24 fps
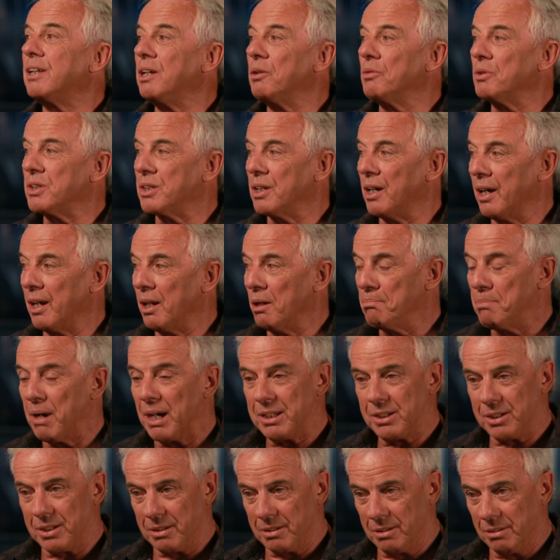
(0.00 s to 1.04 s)
he was on a
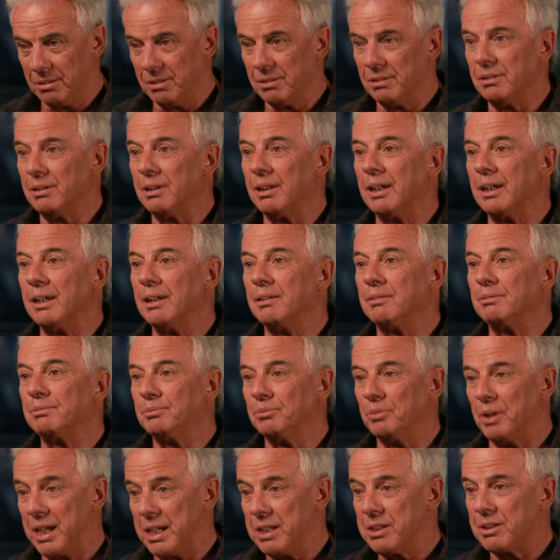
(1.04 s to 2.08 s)
bicycle uh,
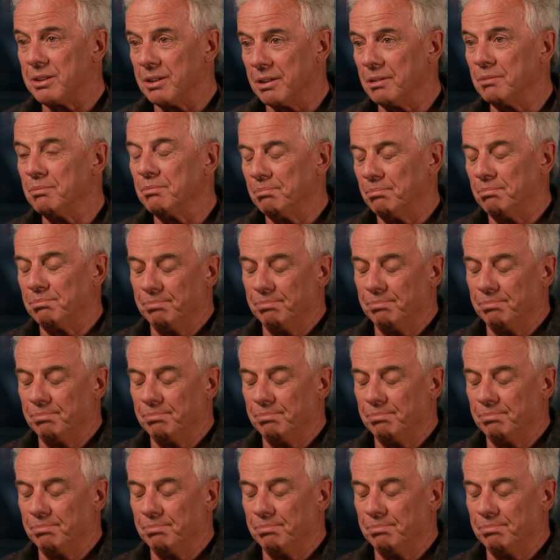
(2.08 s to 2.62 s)
race, a